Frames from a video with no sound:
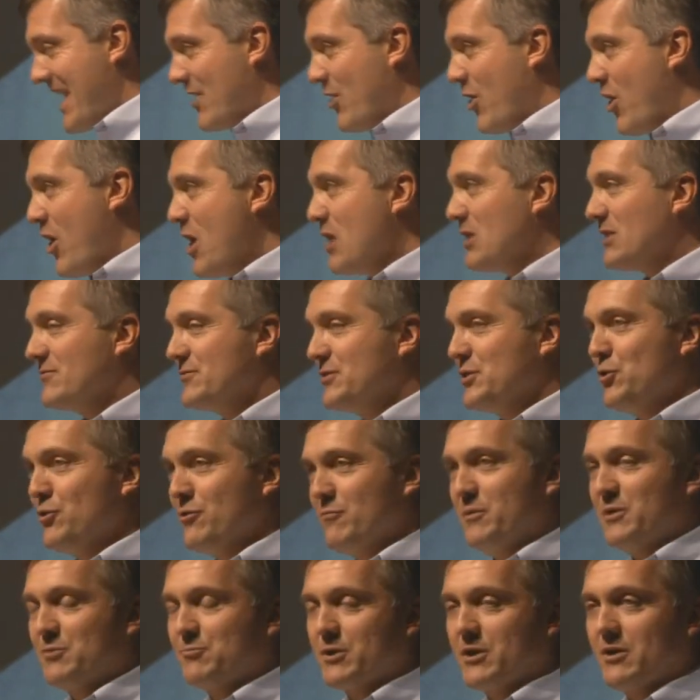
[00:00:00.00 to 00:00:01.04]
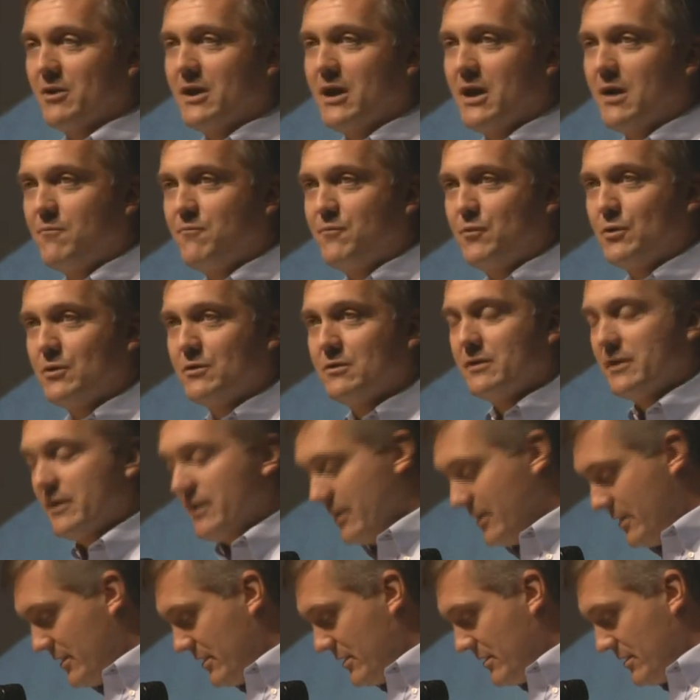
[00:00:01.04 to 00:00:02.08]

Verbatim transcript: and all of you have been helpful